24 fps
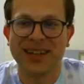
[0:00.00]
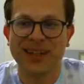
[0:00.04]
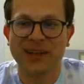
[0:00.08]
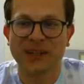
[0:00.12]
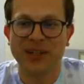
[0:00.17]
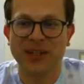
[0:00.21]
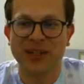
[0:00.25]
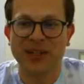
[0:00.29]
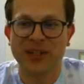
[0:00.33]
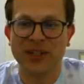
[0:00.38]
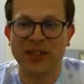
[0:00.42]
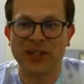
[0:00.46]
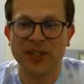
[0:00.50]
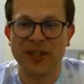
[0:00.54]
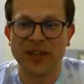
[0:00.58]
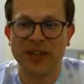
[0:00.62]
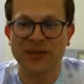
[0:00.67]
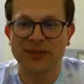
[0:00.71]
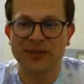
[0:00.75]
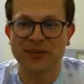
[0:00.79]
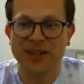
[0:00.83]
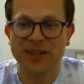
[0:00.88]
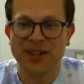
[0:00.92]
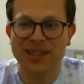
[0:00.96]
I'm like, should I
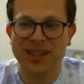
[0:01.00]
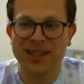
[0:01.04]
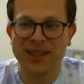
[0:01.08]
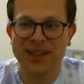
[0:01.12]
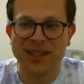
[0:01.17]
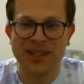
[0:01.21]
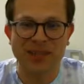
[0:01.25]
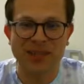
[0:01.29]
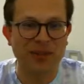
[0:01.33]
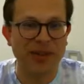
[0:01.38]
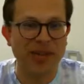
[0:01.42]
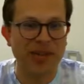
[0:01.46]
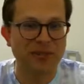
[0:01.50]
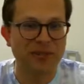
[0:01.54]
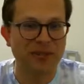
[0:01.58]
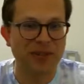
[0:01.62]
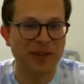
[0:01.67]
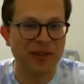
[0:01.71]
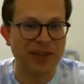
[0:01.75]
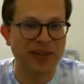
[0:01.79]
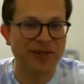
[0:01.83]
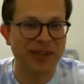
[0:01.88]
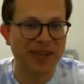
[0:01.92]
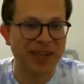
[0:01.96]
have reset this pipe
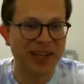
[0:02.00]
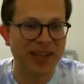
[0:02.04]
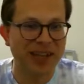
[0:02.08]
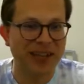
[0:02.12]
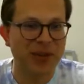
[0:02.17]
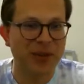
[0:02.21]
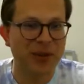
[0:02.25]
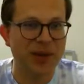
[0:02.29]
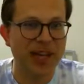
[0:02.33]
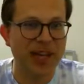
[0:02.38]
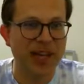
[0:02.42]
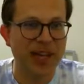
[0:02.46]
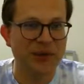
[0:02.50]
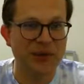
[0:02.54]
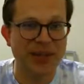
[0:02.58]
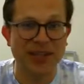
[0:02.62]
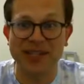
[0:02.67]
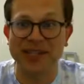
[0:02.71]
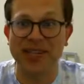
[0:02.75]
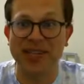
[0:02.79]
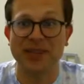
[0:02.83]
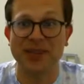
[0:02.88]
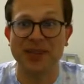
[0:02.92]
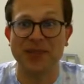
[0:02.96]
for the fans? You can't
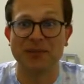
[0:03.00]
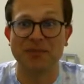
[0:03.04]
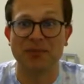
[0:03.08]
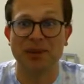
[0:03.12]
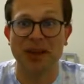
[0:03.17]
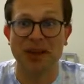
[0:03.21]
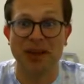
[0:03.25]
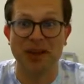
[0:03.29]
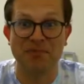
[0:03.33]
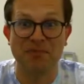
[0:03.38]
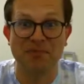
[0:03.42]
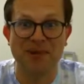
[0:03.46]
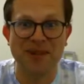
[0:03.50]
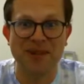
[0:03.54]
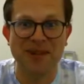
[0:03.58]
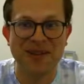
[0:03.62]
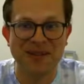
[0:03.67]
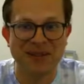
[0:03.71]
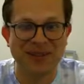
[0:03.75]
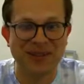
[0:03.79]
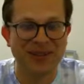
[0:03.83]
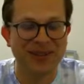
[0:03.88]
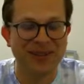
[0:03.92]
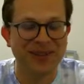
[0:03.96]
reset this pipe.
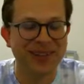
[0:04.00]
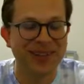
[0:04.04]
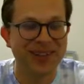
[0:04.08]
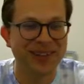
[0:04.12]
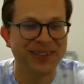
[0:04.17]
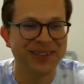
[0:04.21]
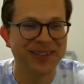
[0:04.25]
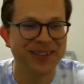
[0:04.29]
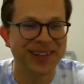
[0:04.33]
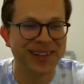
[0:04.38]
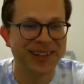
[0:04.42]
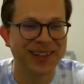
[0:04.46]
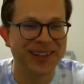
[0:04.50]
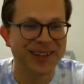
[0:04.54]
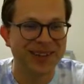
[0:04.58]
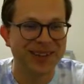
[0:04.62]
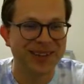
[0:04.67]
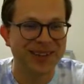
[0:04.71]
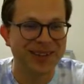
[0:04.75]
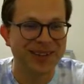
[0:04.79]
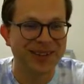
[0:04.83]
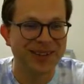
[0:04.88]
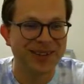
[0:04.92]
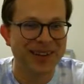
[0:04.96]
what, what can you
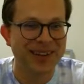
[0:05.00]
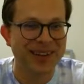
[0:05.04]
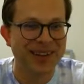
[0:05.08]
do?